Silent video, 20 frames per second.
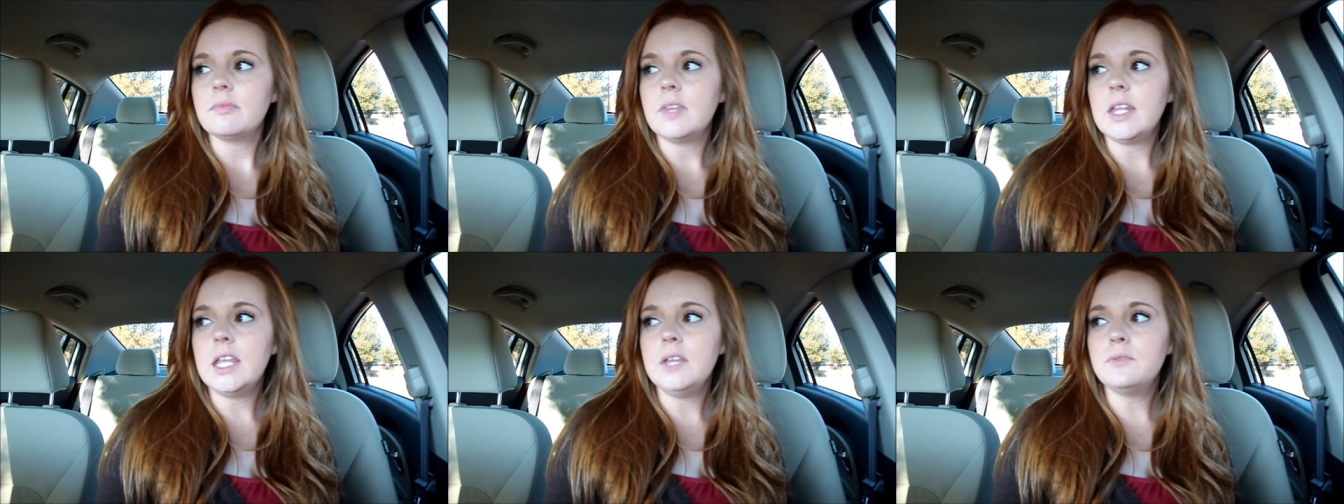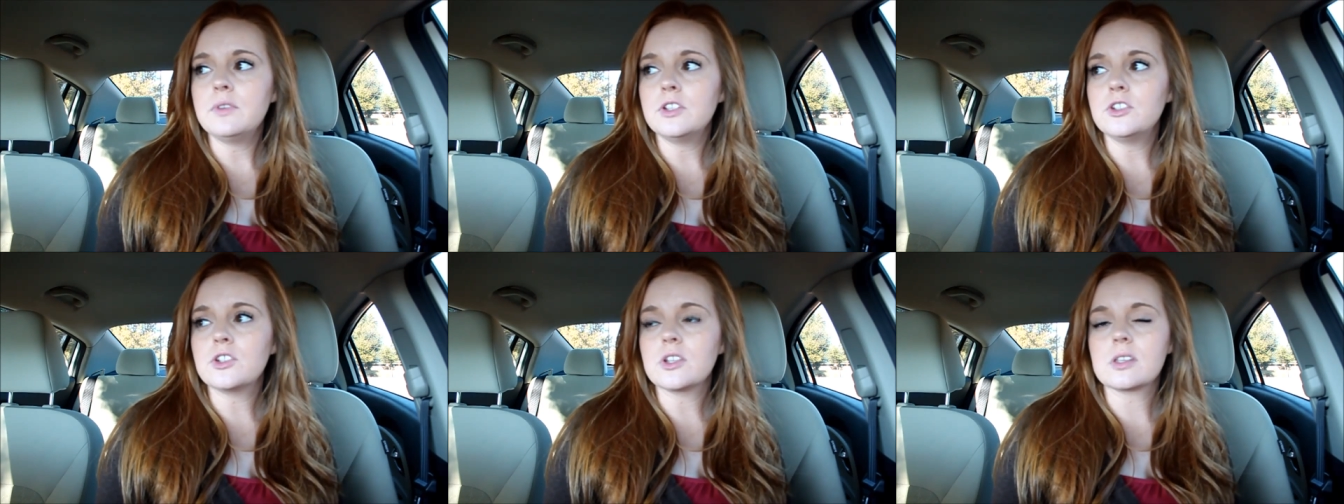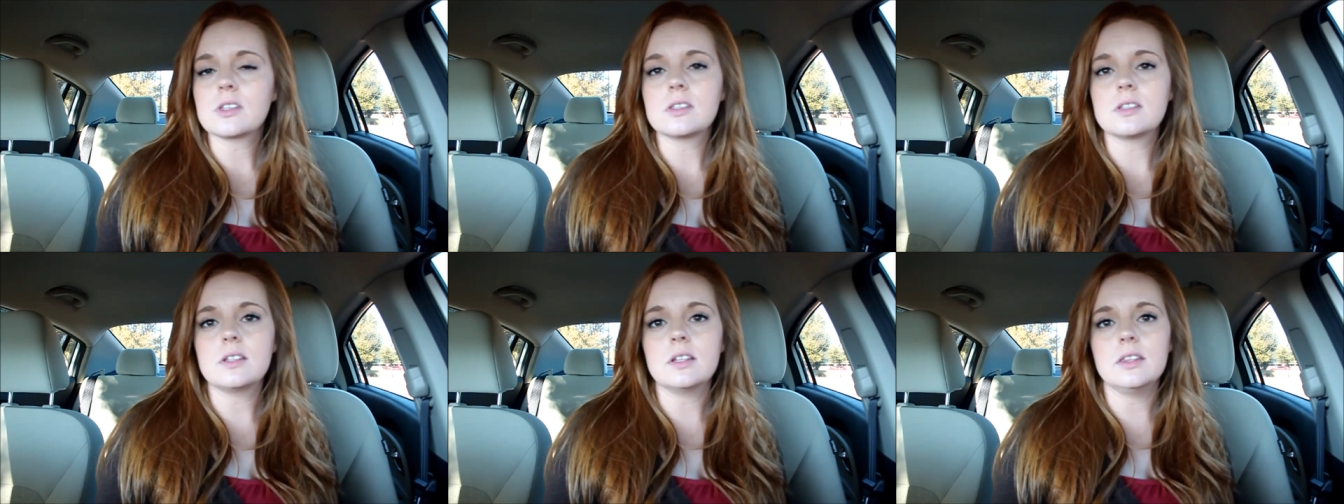even
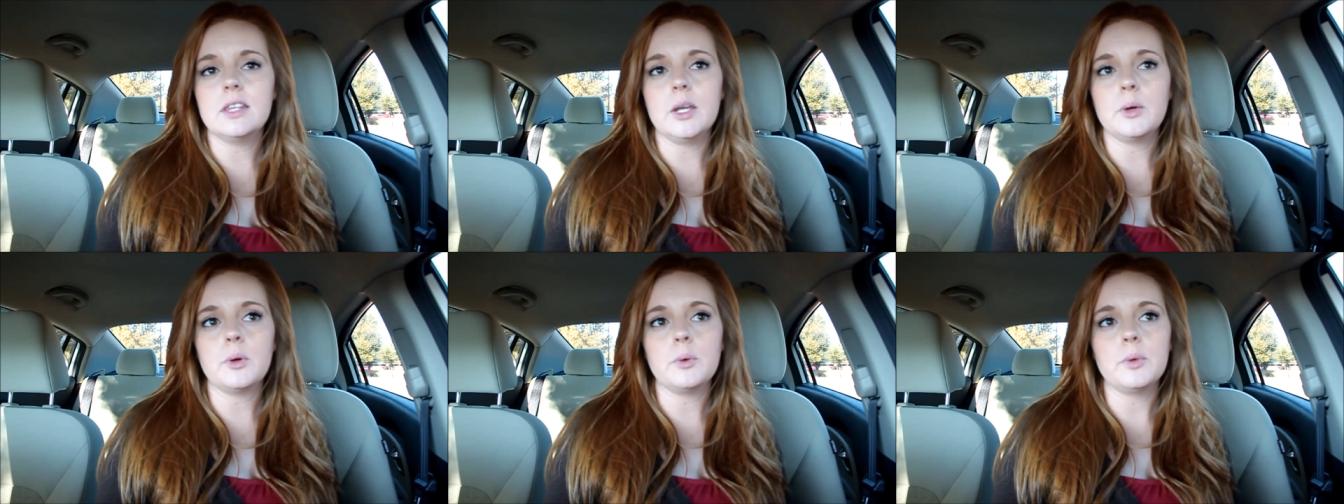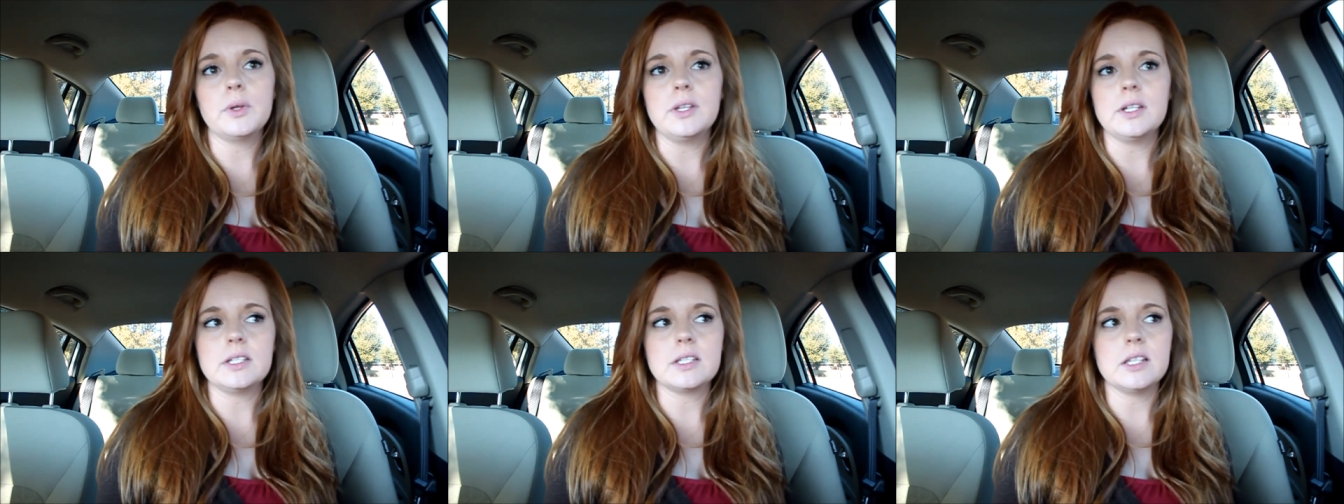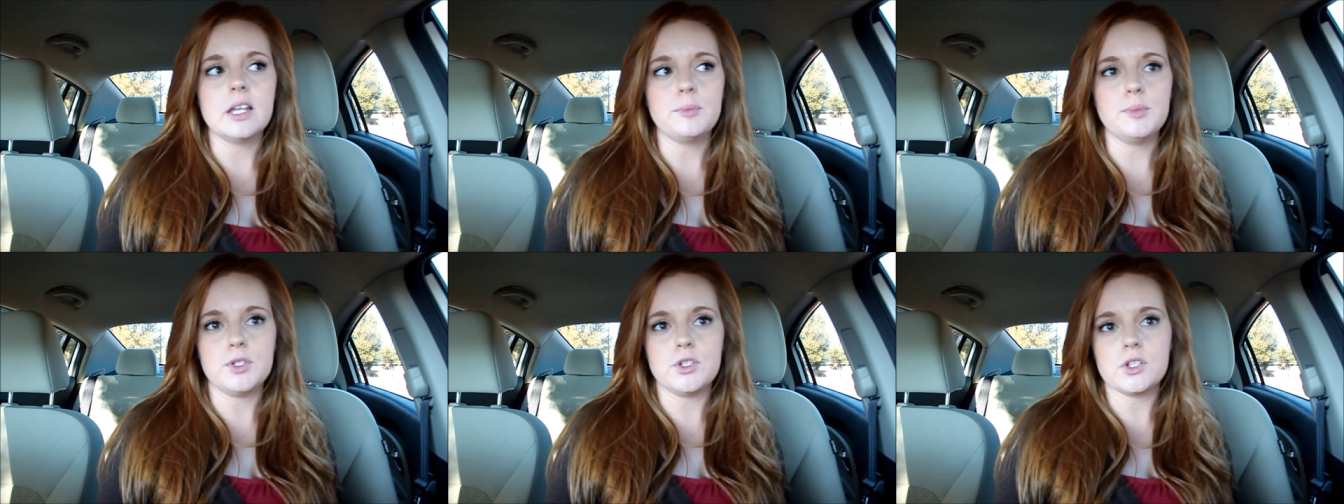just they were willing to
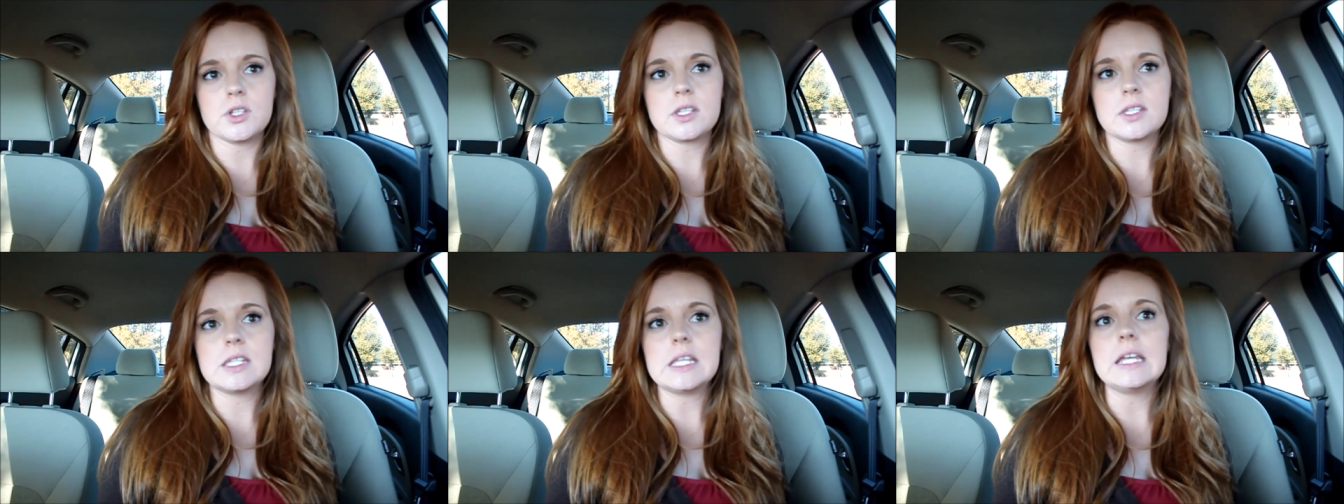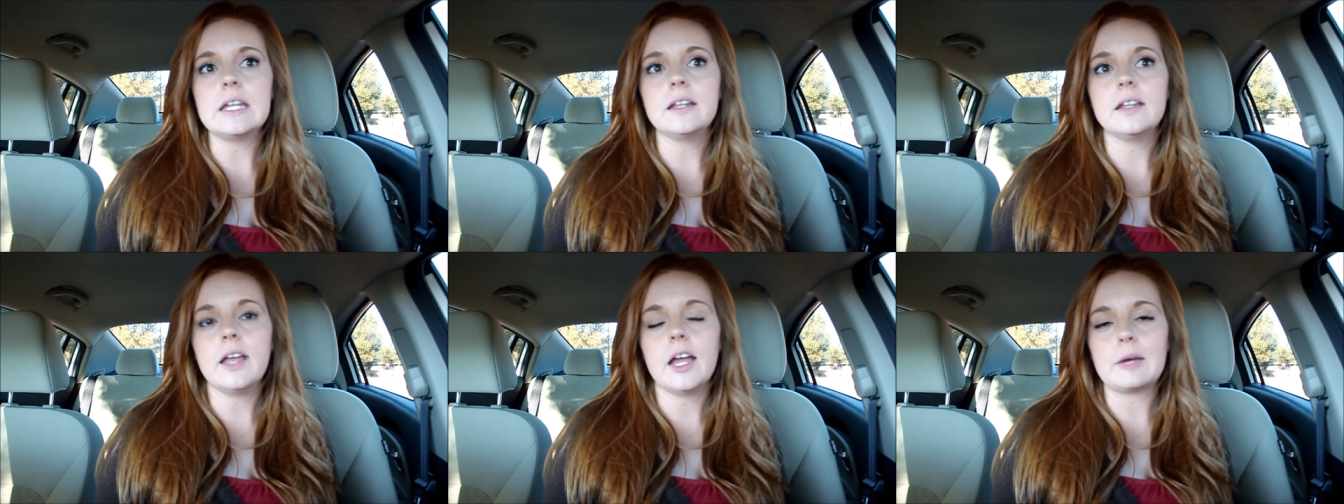let me just sit